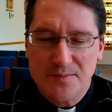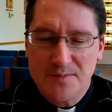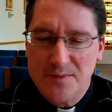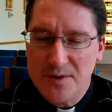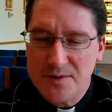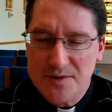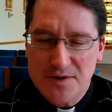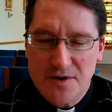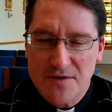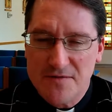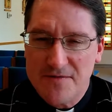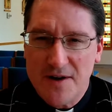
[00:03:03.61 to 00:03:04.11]

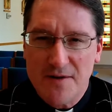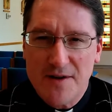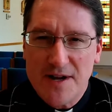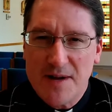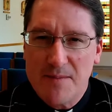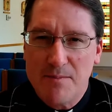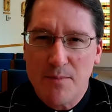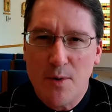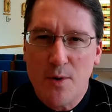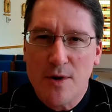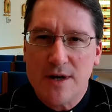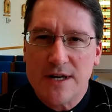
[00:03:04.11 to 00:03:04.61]
those are very
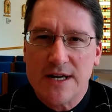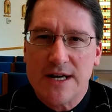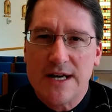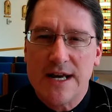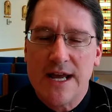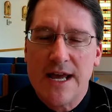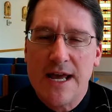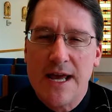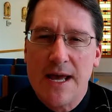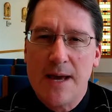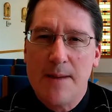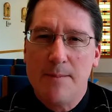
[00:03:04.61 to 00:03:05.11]
important,
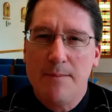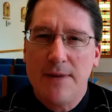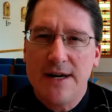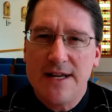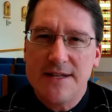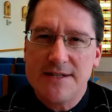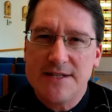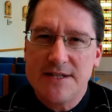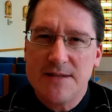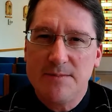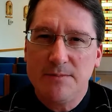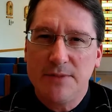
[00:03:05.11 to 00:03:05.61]
but
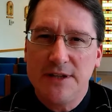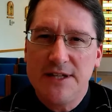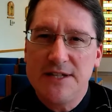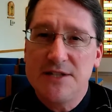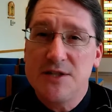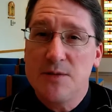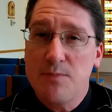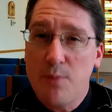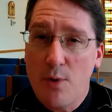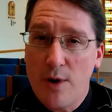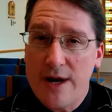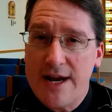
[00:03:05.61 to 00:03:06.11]
it's simply
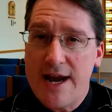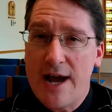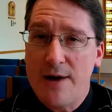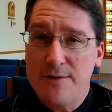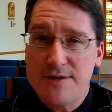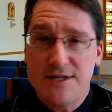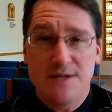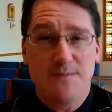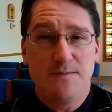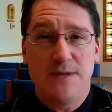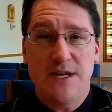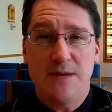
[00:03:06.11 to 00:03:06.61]
to point
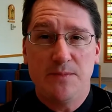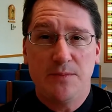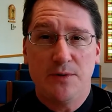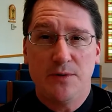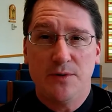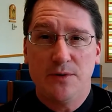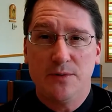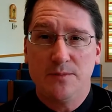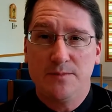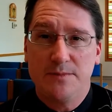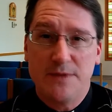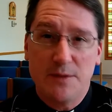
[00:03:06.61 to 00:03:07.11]
out to
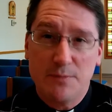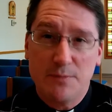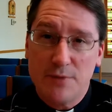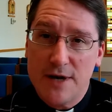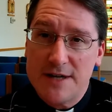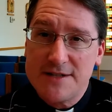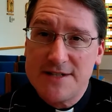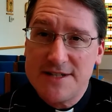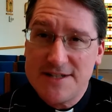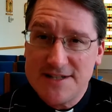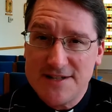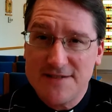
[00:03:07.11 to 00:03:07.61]
people the
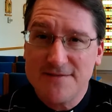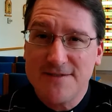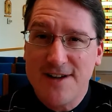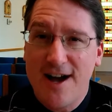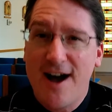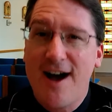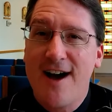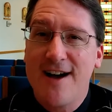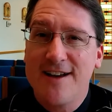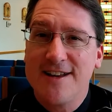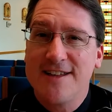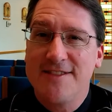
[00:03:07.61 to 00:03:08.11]
presence of
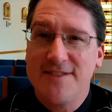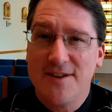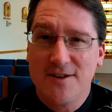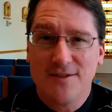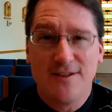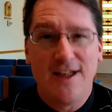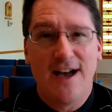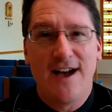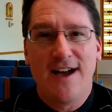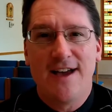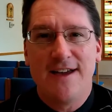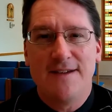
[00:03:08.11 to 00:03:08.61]
God in their
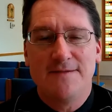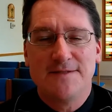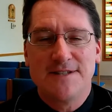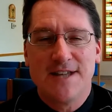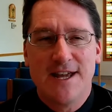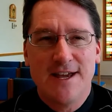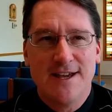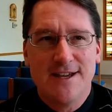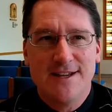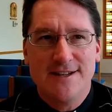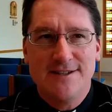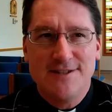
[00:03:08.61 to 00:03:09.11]
lives.
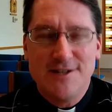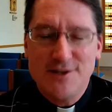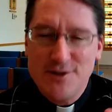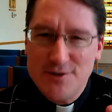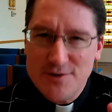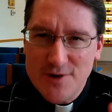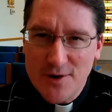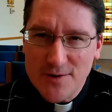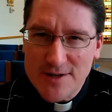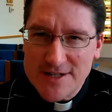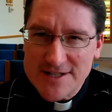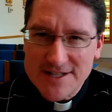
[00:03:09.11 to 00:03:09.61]
Did you
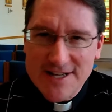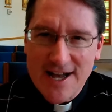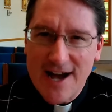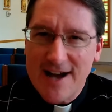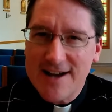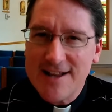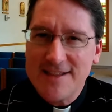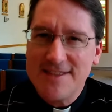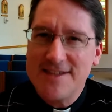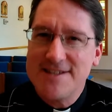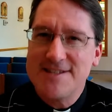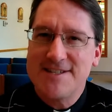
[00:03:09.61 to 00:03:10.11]
notice
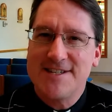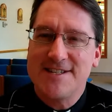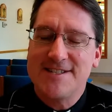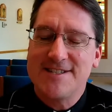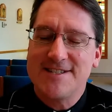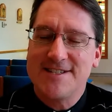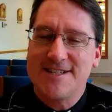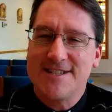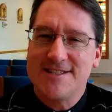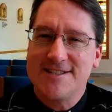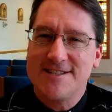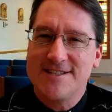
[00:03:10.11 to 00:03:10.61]
God in this
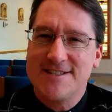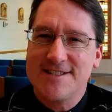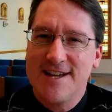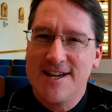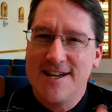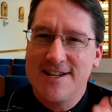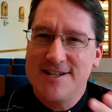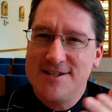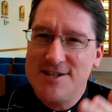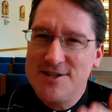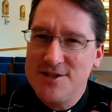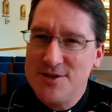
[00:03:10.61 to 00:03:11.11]
instance?
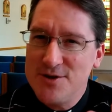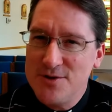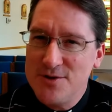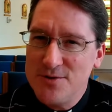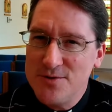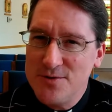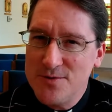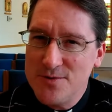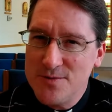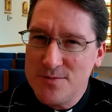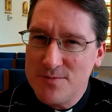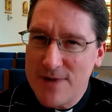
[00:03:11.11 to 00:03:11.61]
Did
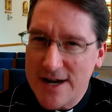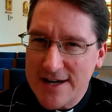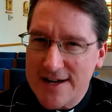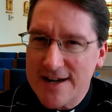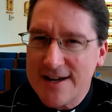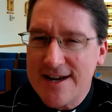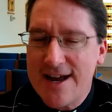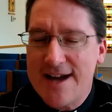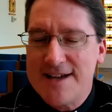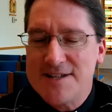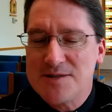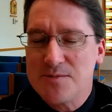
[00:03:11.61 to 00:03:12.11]
you
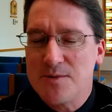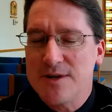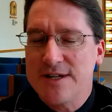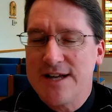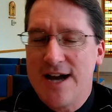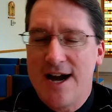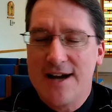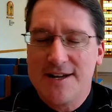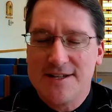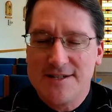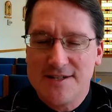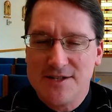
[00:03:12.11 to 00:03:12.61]
recognize what
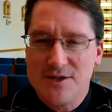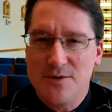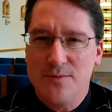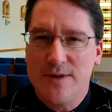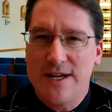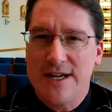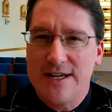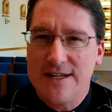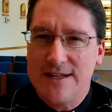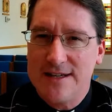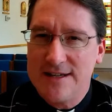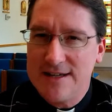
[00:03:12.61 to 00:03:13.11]
God is
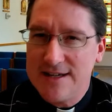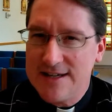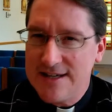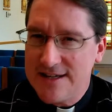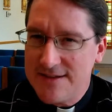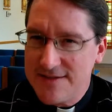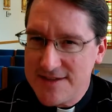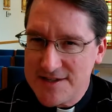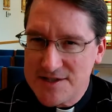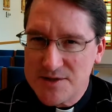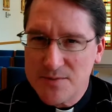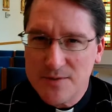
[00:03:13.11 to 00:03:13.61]
doing
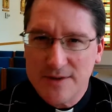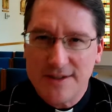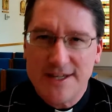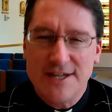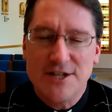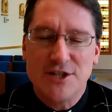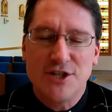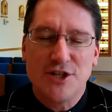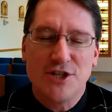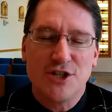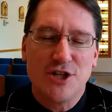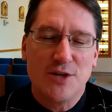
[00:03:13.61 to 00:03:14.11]
in this
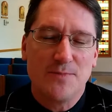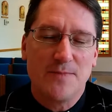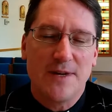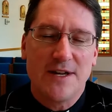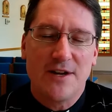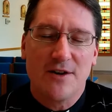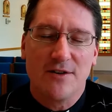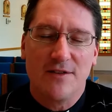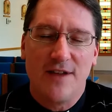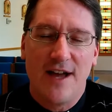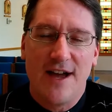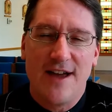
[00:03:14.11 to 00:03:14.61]
relationship
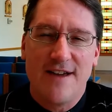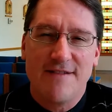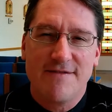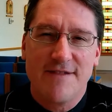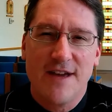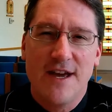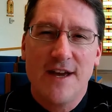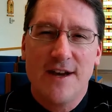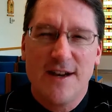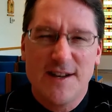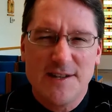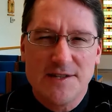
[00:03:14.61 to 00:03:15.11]
in your life?
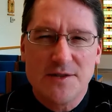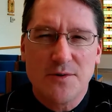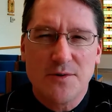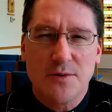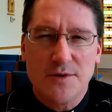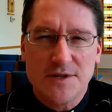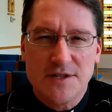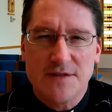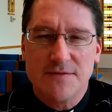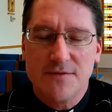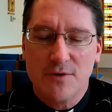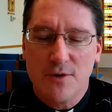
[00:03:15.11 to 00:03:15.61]
A
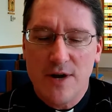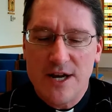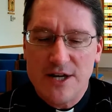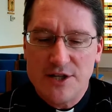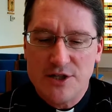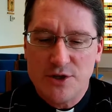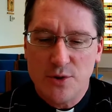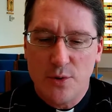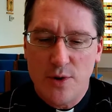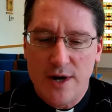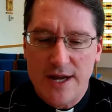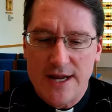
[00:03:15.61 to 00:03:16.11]
source of great
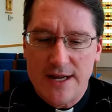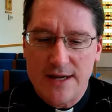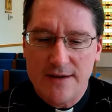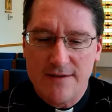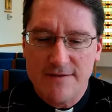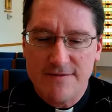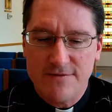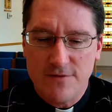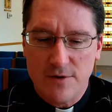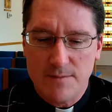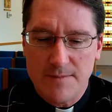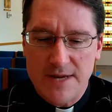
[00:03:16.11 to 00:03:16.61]
joy
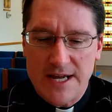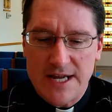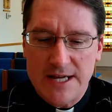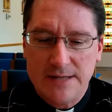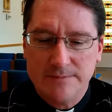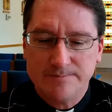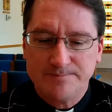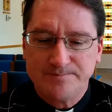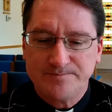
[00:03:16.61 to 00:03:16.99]
for me.